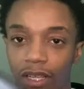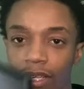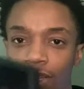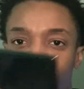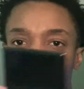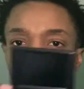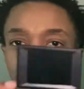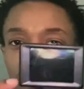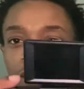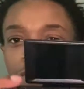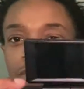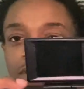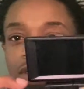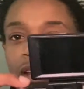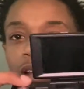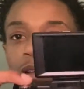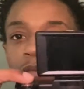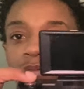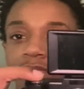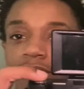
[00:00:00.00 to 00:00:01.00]
it flips
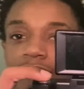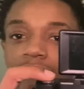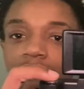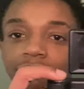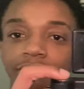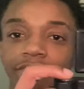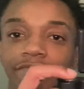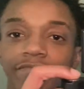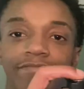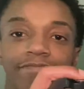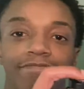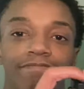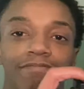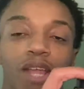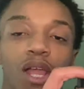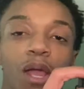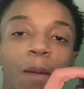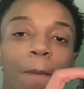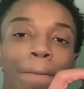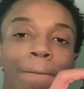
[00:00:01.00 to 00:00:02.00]
up.
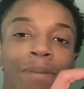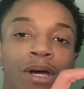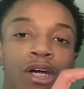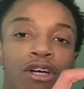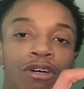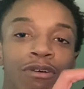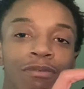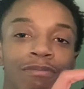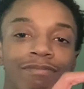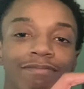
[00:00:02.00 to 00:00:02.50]
Boom.